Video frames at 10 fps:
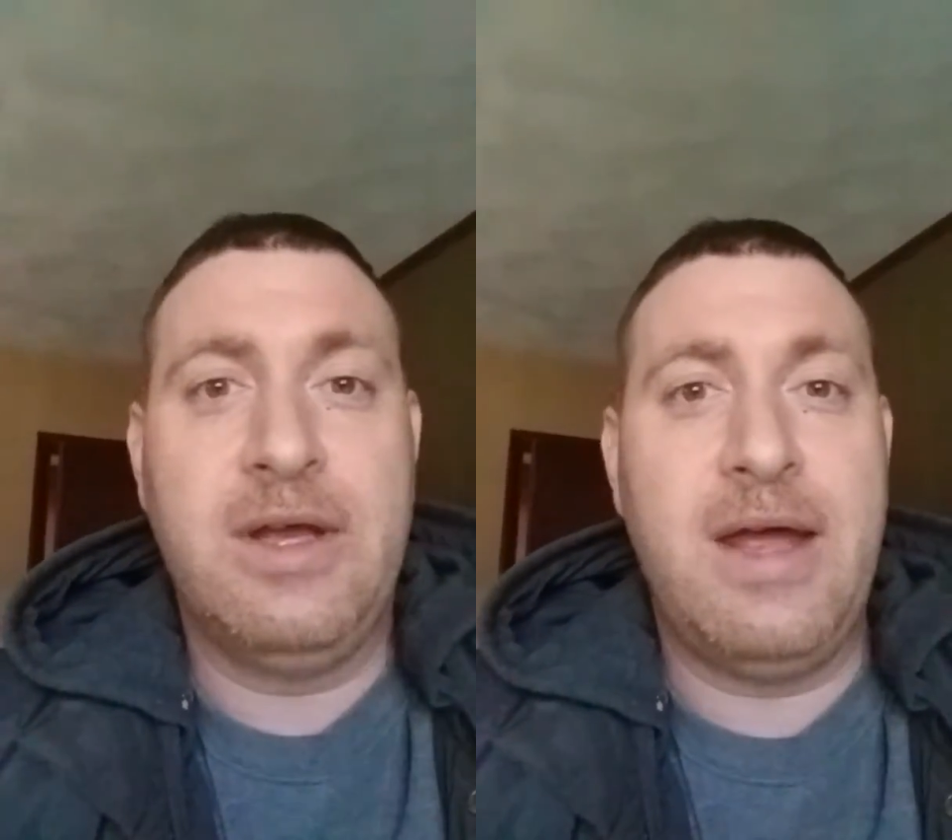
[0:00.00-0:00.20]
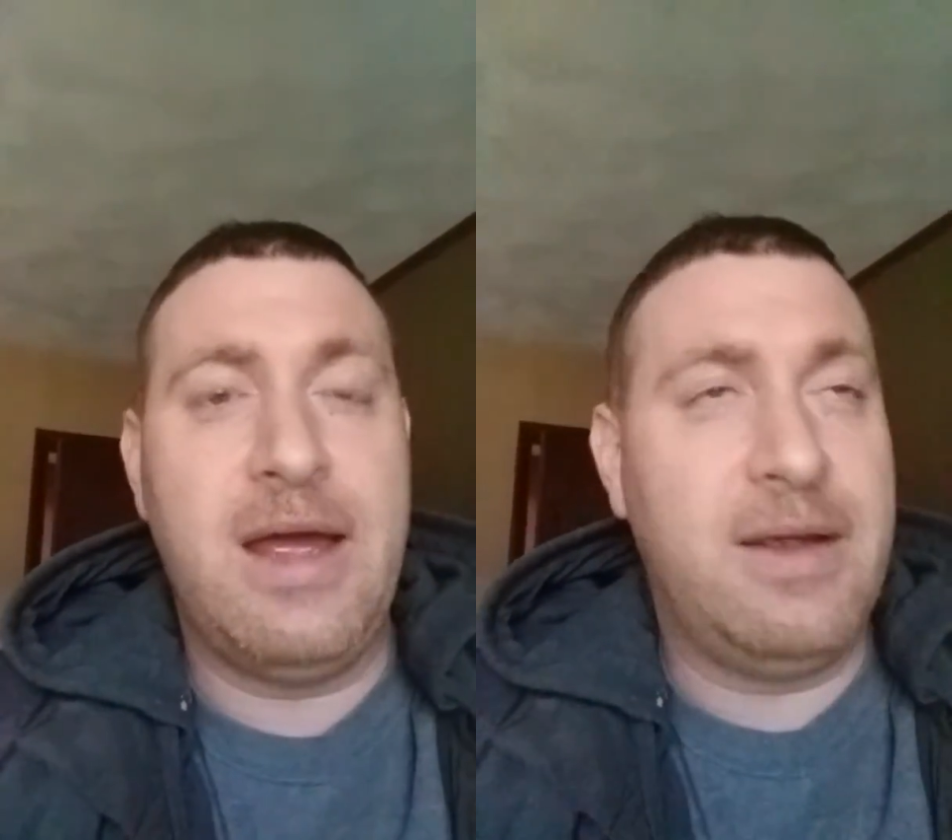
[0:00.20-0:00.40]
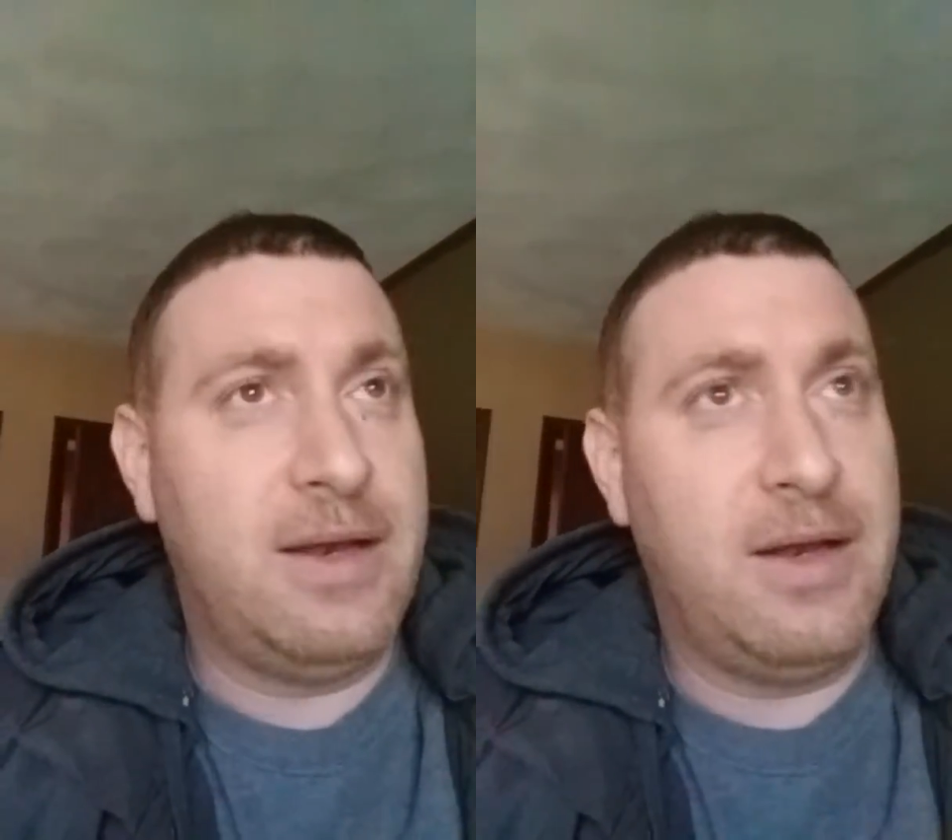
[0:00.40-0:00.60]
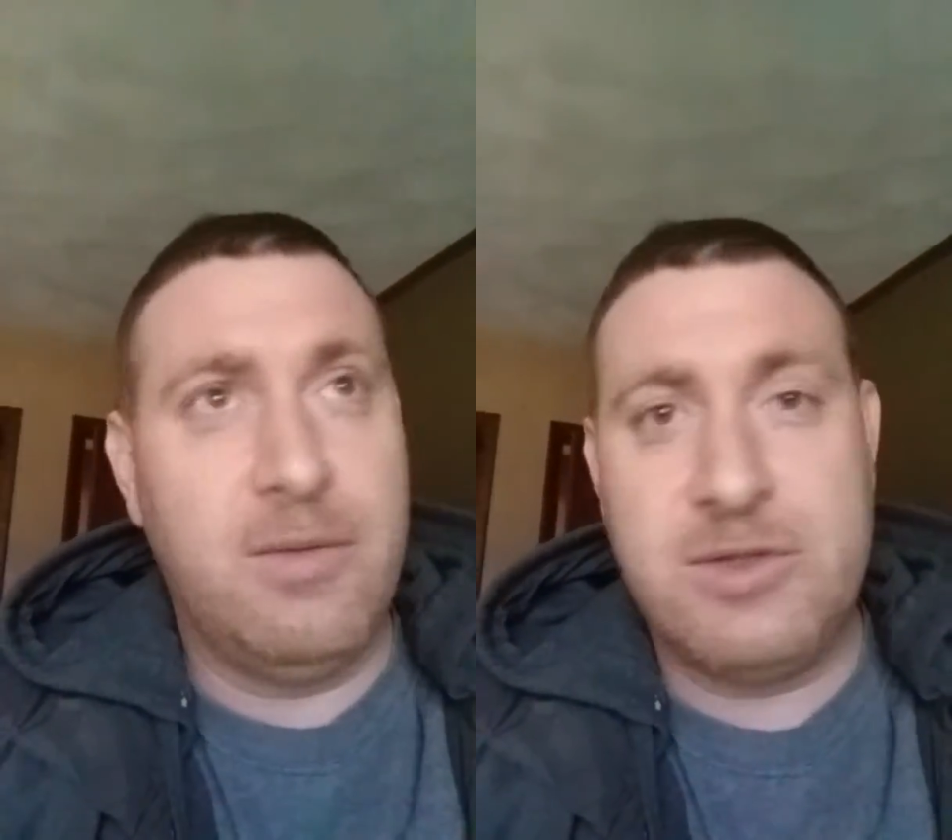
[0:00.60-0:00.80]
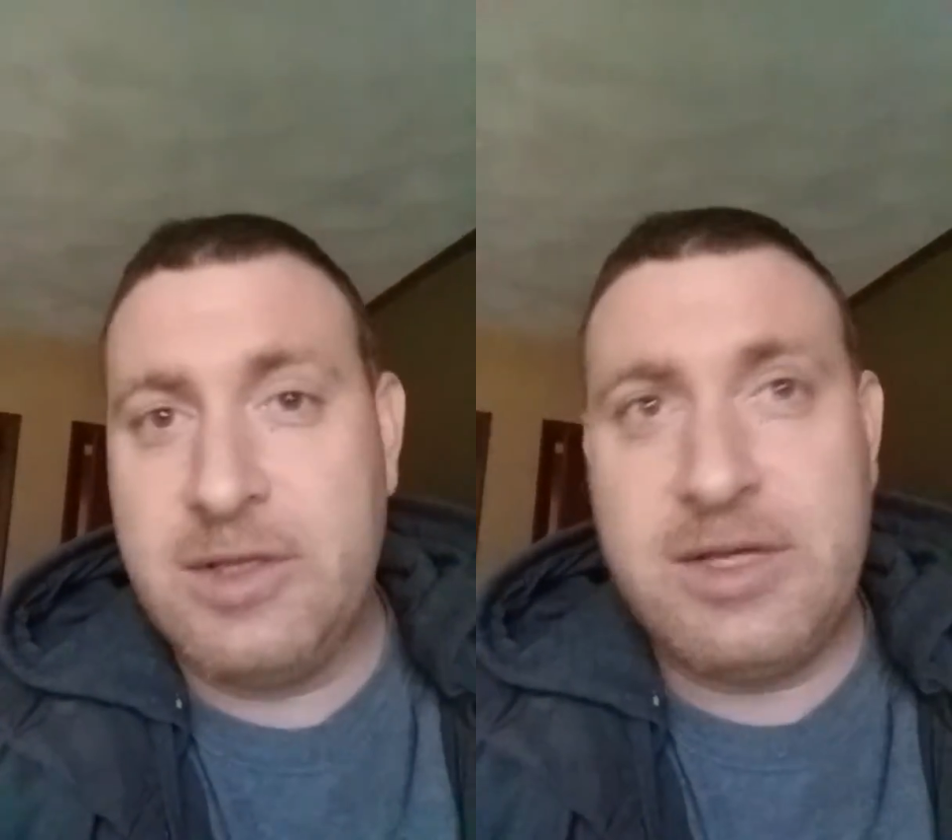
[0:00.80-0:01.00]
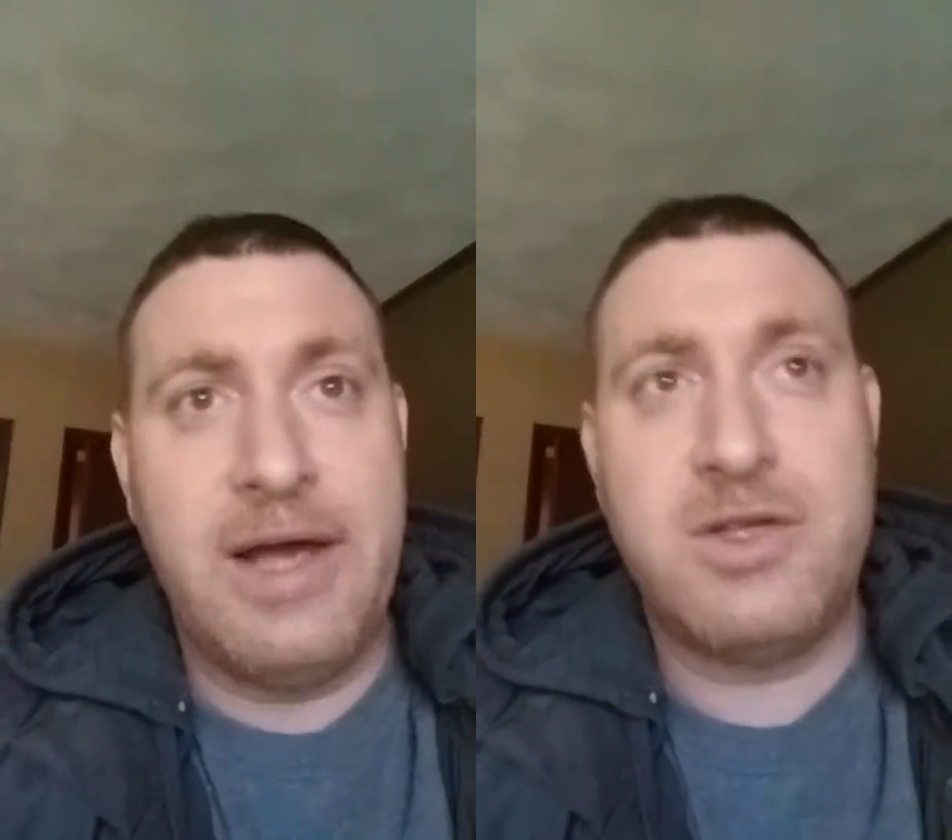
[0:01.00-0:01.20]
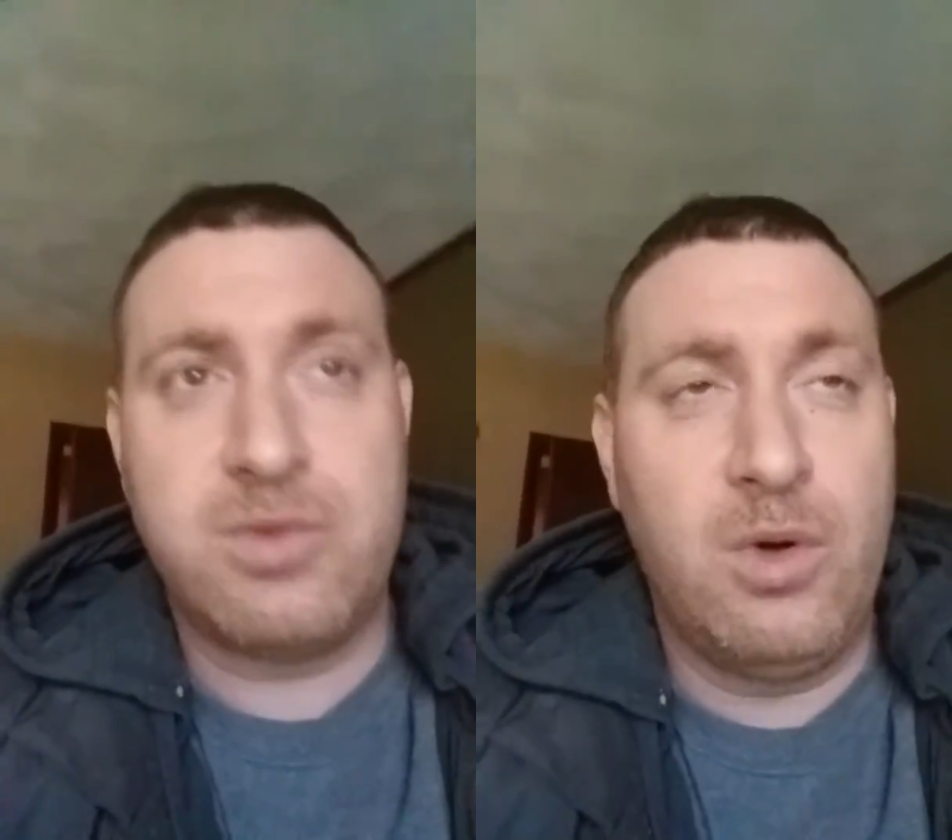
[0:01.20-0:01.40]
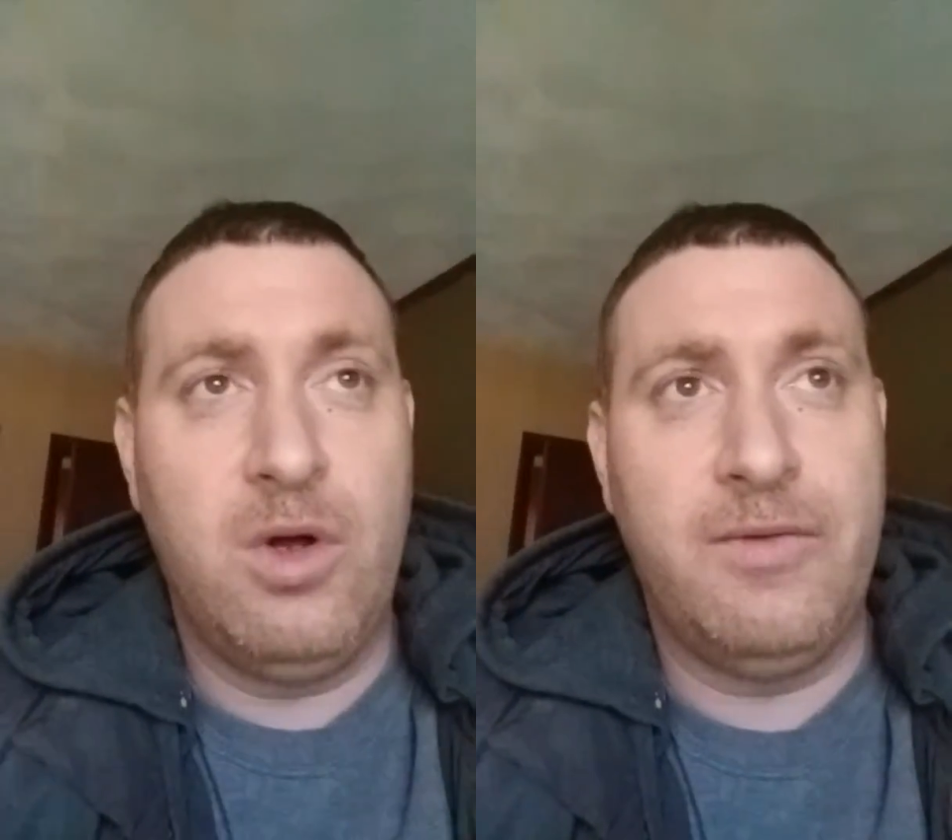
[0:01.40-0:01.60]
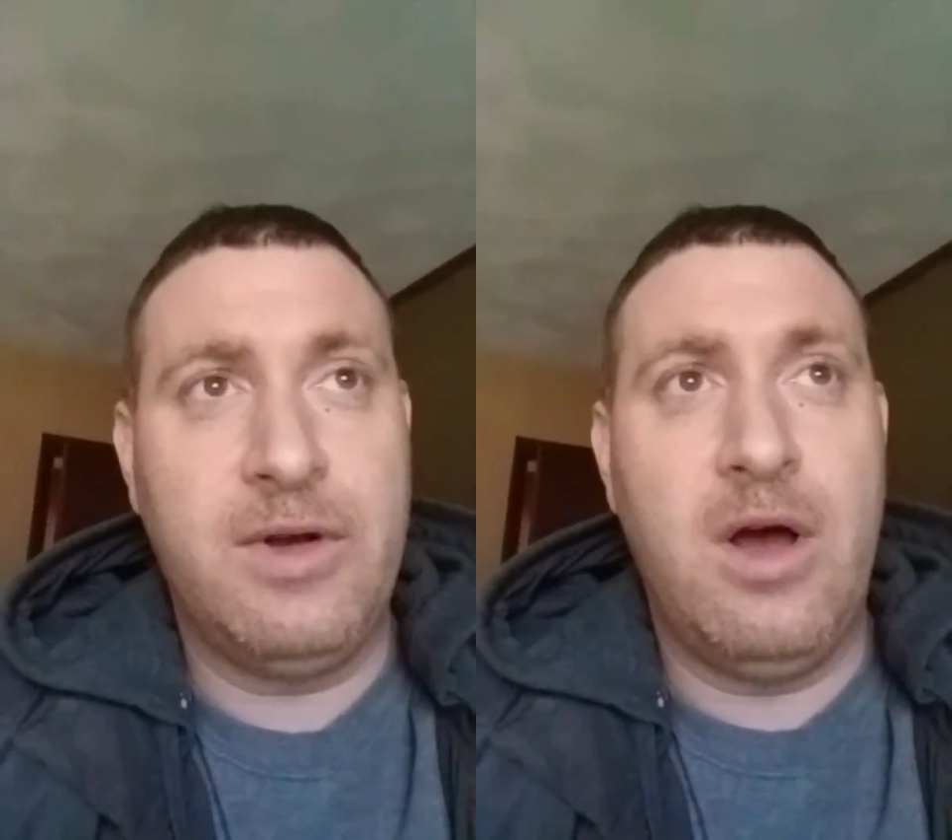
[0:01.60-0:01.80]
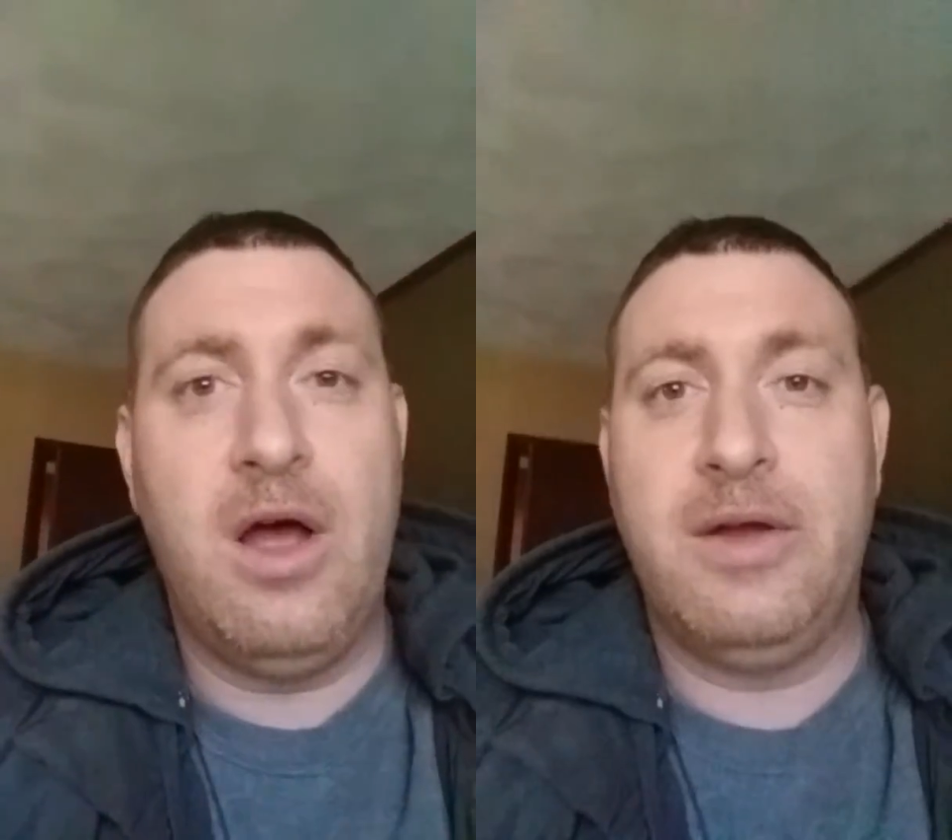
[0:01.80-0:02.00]
And it was a dice roll of it
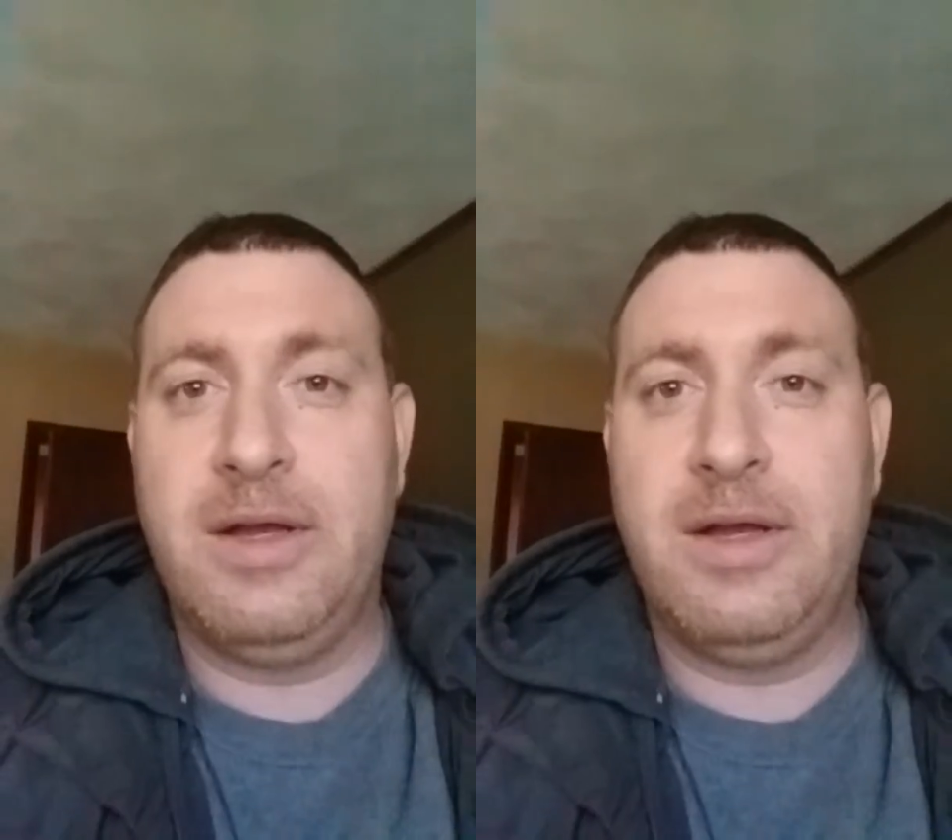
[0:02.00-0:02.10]
all,